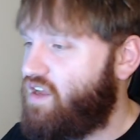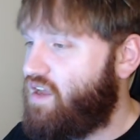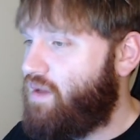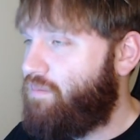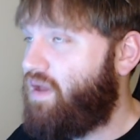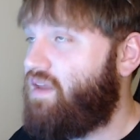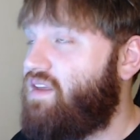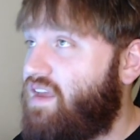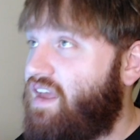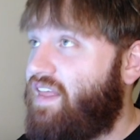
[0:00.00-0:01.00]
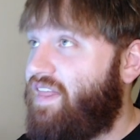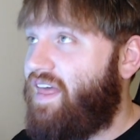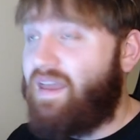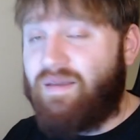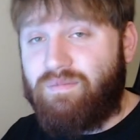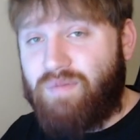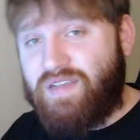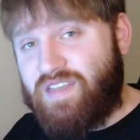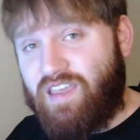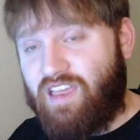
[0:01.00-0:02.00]
But that
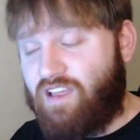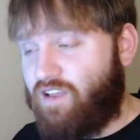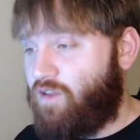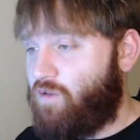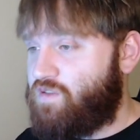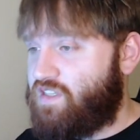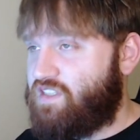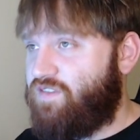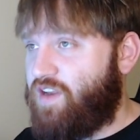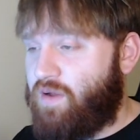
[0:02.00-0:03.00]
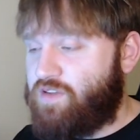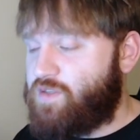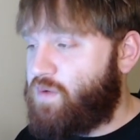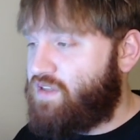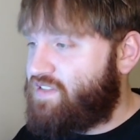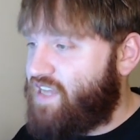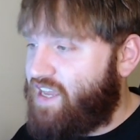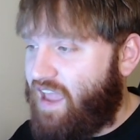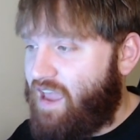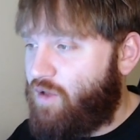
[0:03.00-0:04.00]
basically concludes this video. I just wanted to take
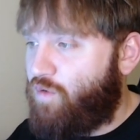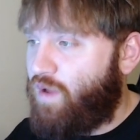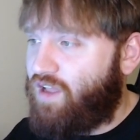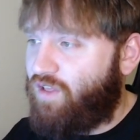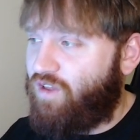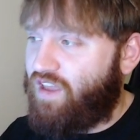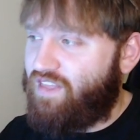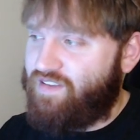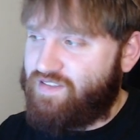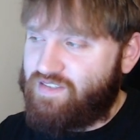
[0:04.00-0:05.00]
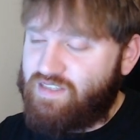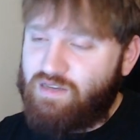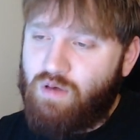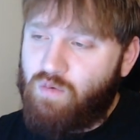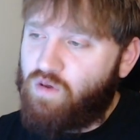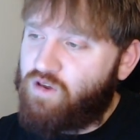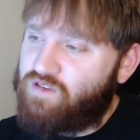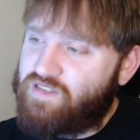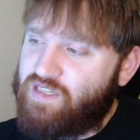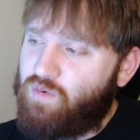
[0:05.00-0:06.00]
a quick look at this, see what worked,
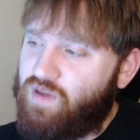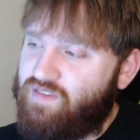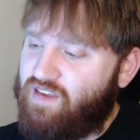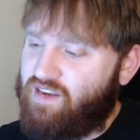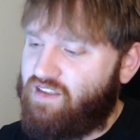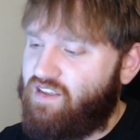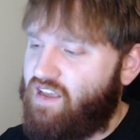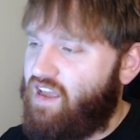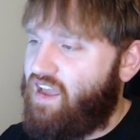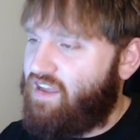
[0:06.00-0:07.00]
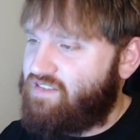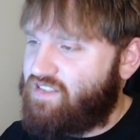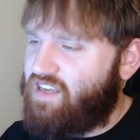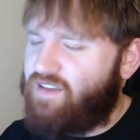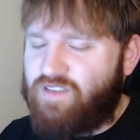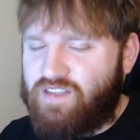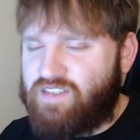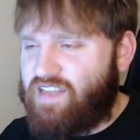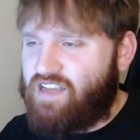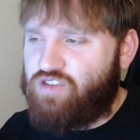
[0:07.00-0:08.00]
see what didn't, and see if this
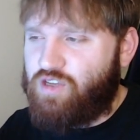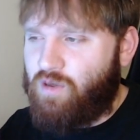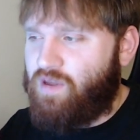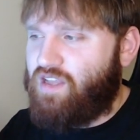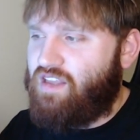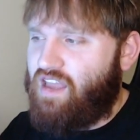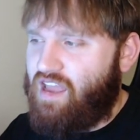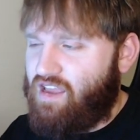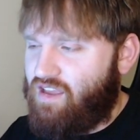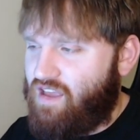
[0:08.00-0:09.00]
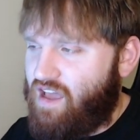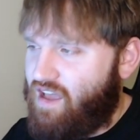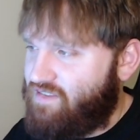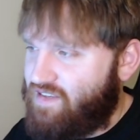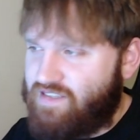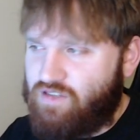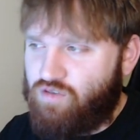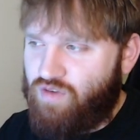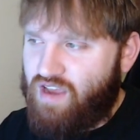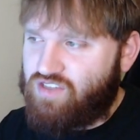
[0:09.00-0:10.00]
is actually going in a uh, decent
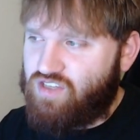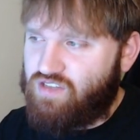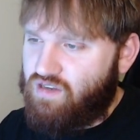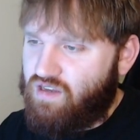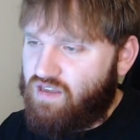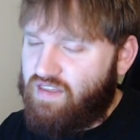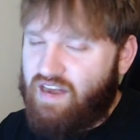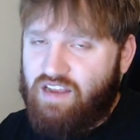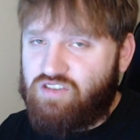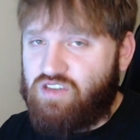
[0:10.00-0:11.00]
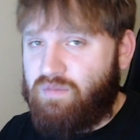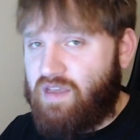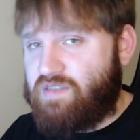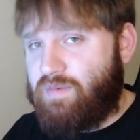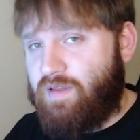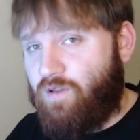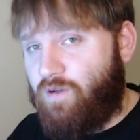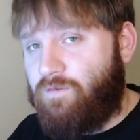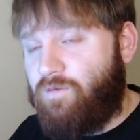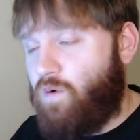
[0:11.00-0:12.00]
direction. That actually makes me
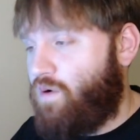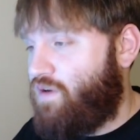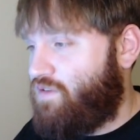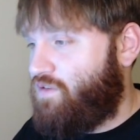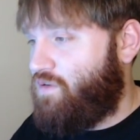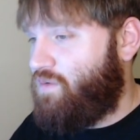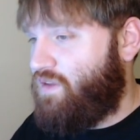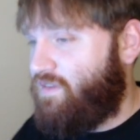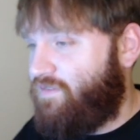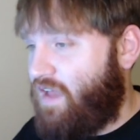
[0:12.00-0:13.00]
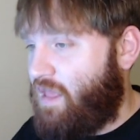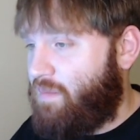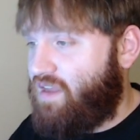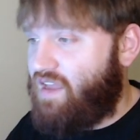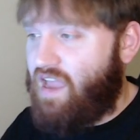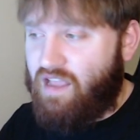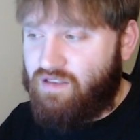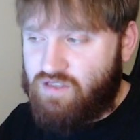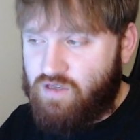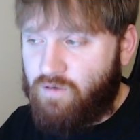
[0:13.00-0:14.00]
look forward to the development,
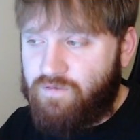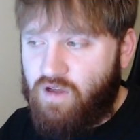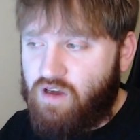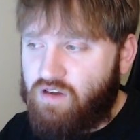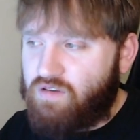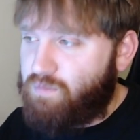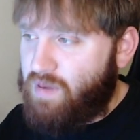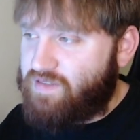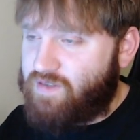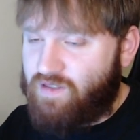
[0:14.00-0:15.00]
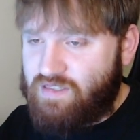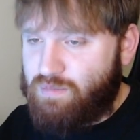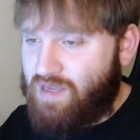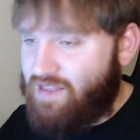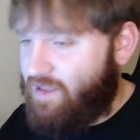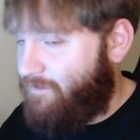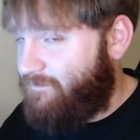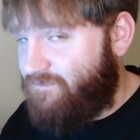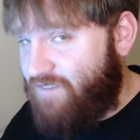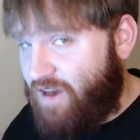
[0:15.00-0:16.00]
and so far, based on this being their
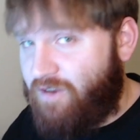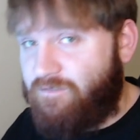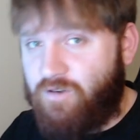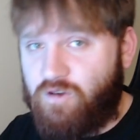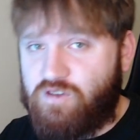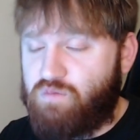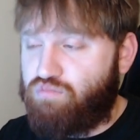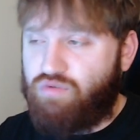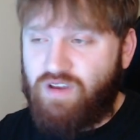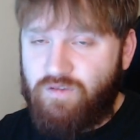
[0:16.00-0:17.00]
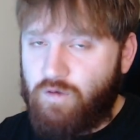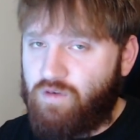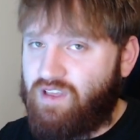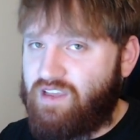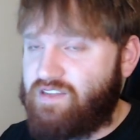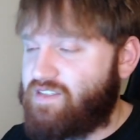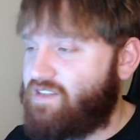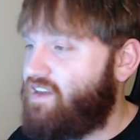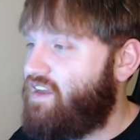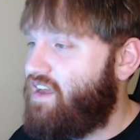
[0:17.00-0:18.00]
very first preview release,
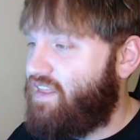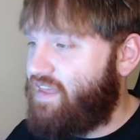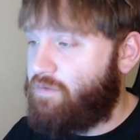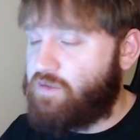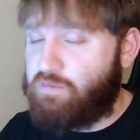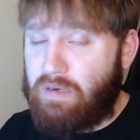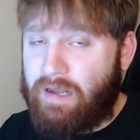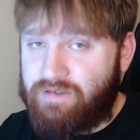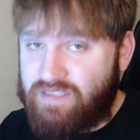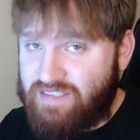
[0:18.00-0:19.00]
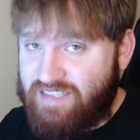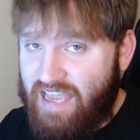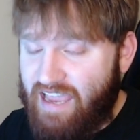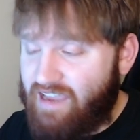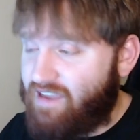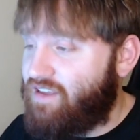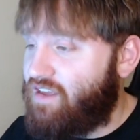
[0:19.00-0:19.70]
that was put out today.